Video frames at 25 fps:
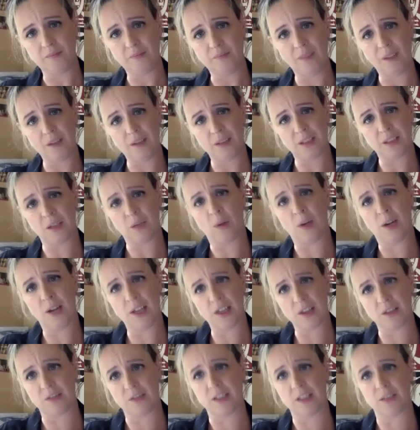so
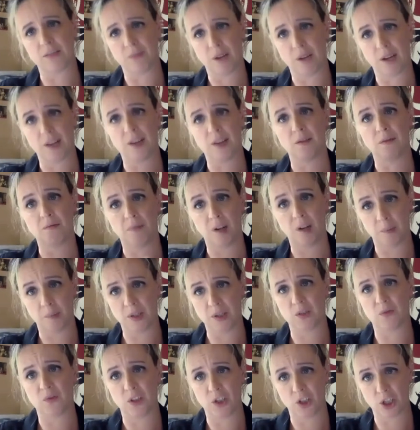either it's write the
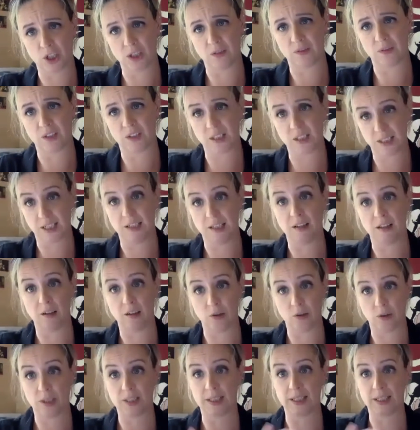rubbish version of the scene and
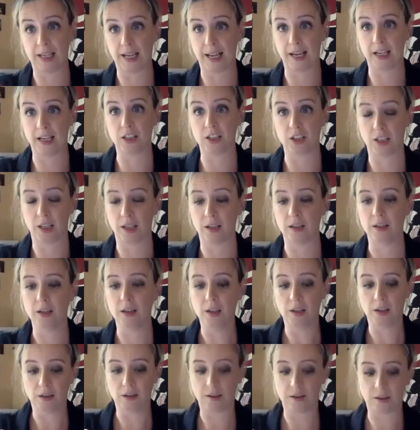look at it later
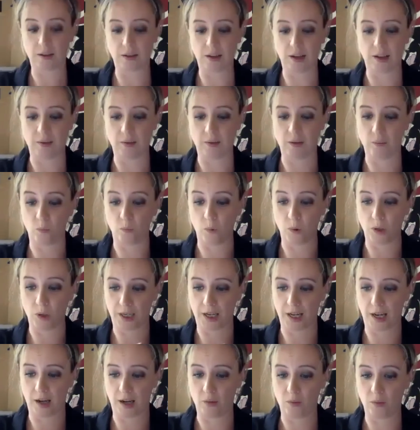and
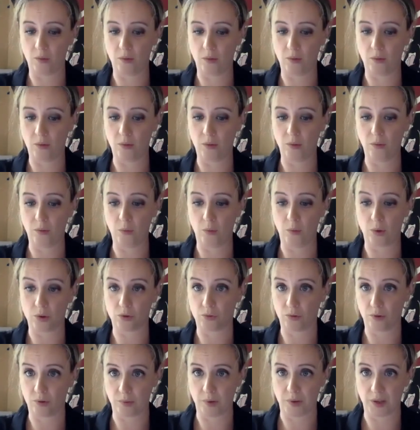work out what's
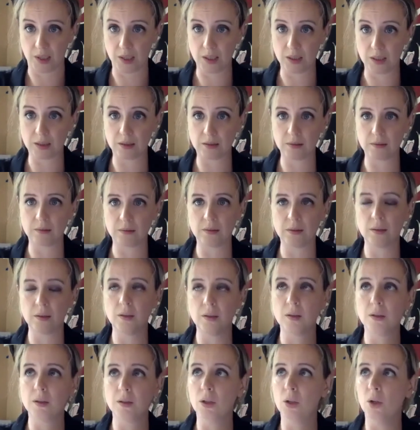wrong with it.
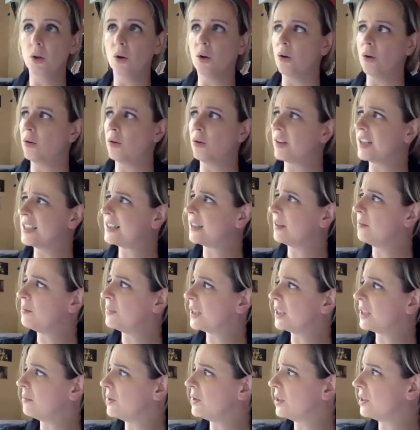Or I
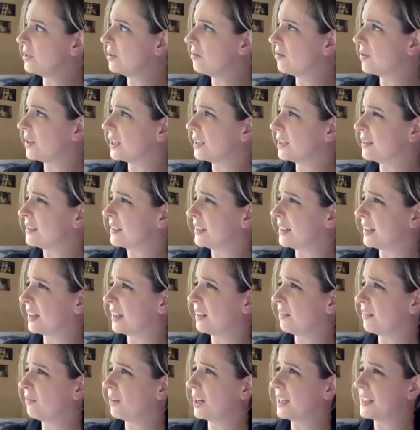sometimes do things
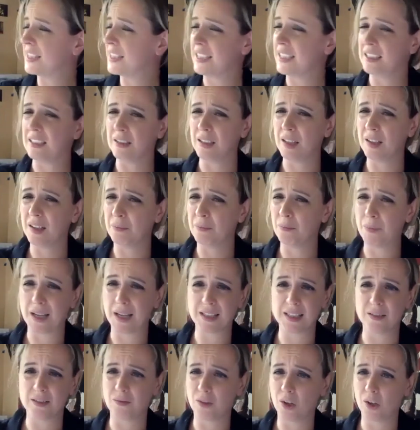like writing a
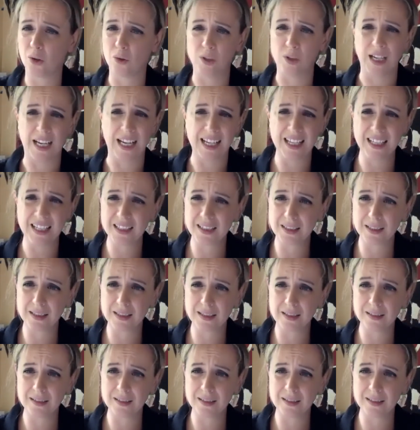massive long list